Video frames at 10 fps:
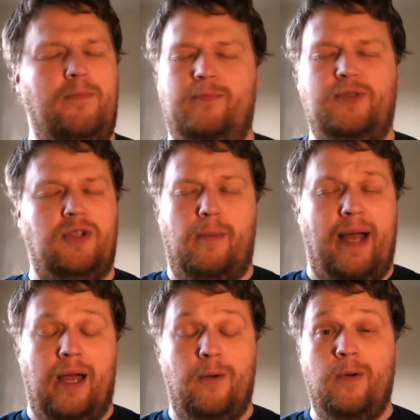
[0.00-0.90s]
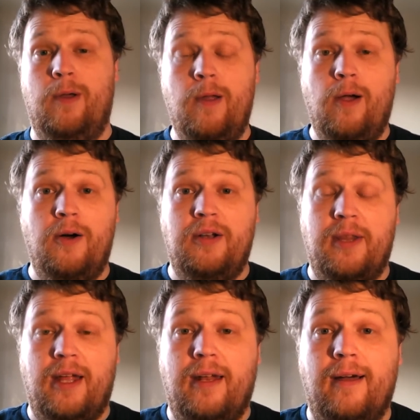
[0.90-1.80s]
somehow under
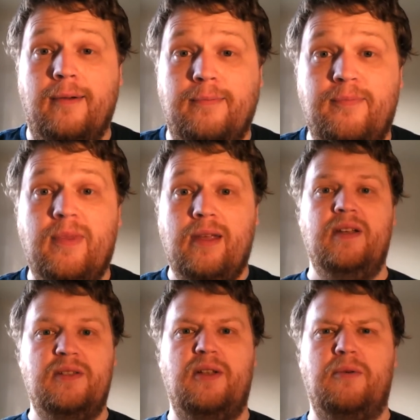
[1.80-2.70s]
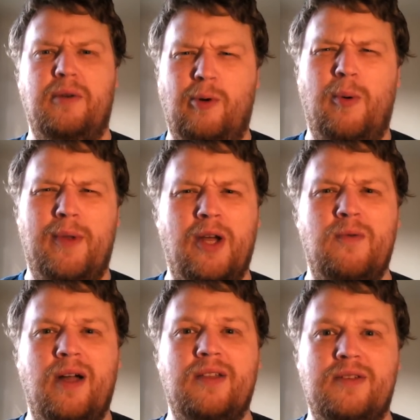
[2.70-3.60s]
that name. So don't come up with no
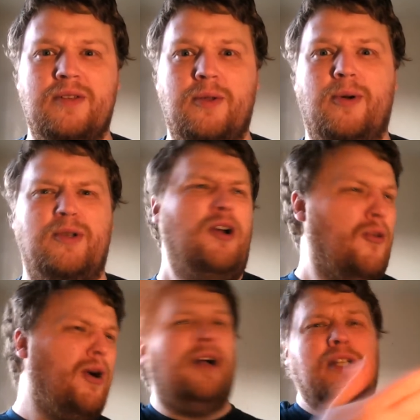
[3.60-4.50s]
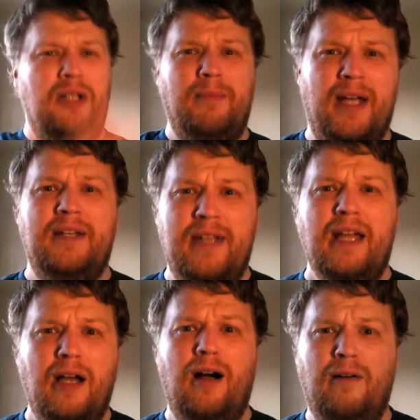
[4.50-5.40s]
nonsense, otherwise I'll karate chop your
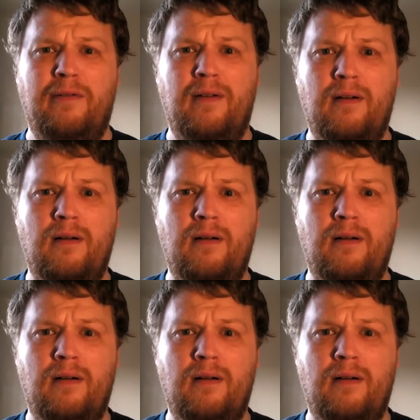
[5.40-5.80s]
dick off.